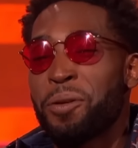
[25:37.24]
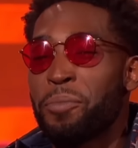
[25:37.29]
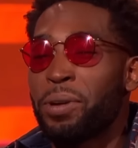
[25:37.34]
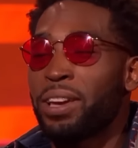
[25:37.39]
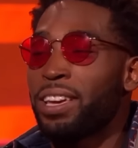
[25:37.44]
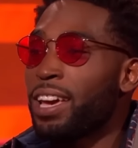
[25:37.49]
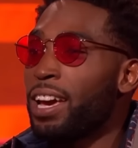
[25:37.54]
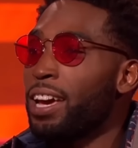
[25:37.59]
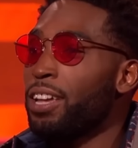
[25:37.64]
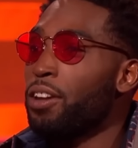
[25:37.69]

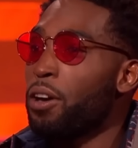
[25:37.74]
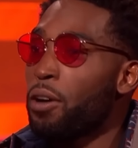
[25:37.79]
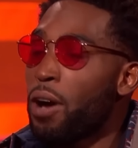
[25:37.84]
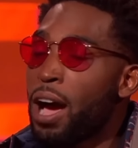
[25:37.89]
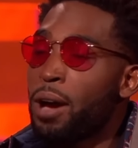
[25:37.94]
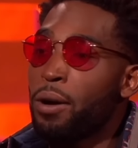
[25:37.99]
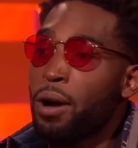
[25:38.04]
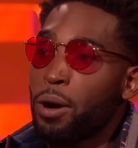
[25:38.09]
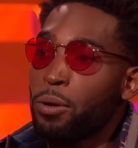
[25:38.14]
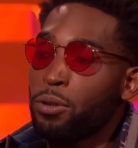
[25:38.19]
But yeah, no,
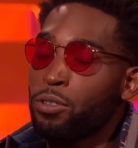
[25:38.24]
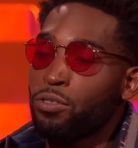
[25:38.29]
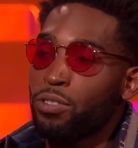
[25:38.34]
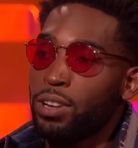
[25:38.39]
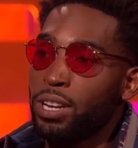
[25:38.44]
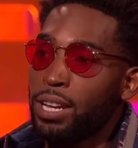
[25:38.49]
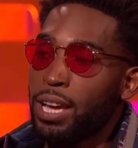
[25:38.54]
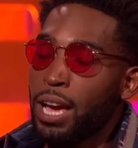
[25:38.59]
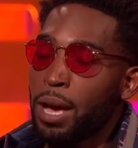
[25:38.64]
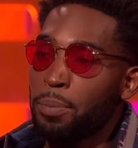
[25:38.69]
I was
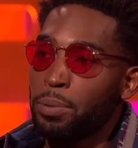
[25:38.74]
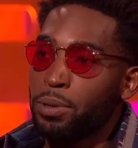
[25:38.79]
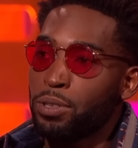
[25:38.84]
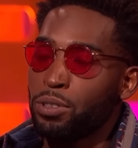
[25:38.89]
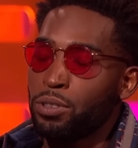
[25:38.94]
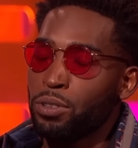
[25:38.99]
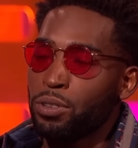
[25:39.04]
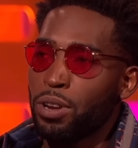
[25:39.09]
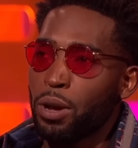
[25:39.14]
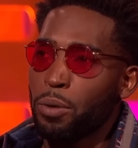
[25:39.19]
really happy
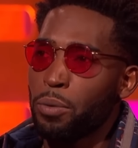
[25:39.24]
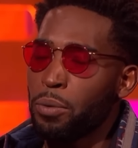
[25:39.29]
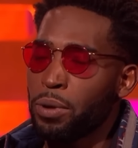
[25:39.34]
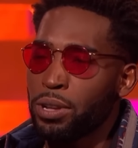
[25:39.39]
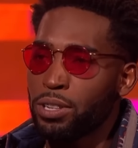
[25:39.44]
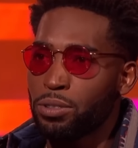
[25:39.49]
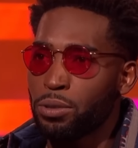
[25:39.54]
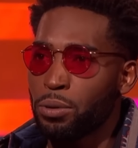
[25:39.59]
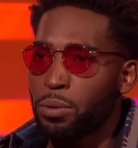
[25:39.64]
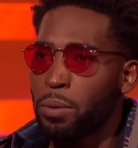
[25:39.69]
to do that. We
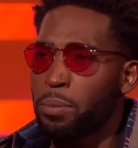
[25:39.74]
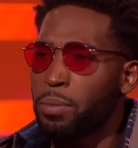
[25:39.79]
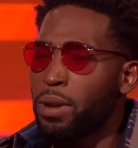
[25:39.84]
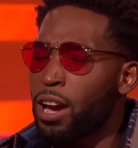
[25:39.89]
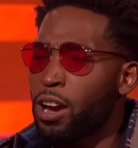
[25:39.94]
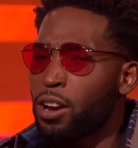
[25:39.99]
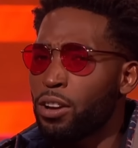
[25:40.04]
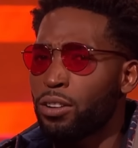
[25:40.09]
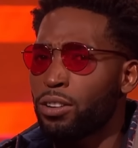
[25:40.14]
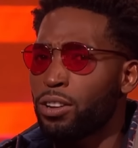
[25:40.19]
went to
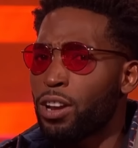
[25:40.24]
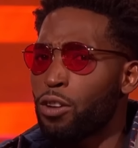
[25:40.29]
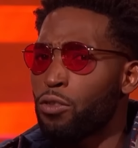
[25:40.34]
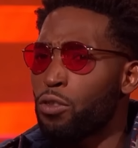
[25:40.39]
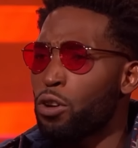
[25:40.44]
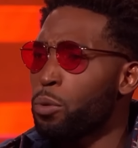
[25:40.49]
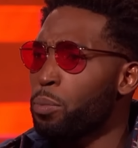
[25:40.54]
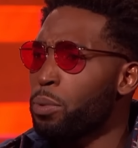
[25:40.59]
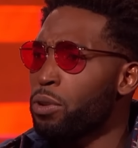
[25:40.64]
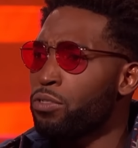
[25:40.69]

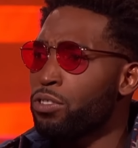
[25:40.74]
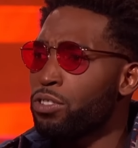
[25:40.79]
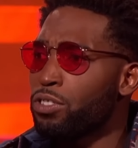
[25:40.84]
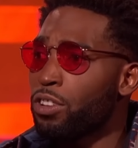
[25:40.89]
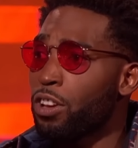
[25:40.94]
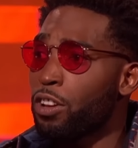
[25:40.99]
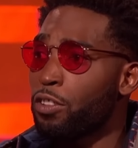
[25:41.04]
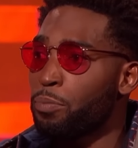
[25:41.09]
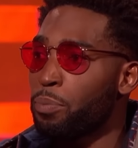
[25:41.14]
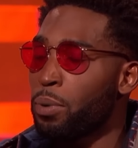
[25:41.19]
Nairobi
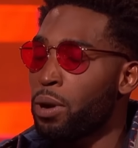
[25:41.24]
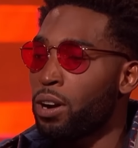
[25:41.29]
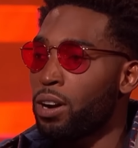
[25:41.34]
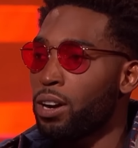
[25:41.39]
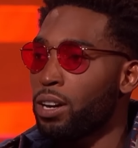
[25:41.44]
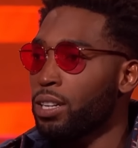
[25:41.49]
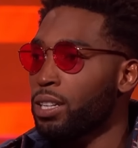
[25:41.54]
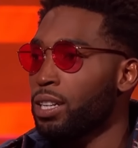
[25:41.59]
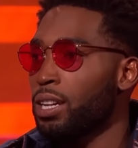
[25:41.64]
Reserve Park.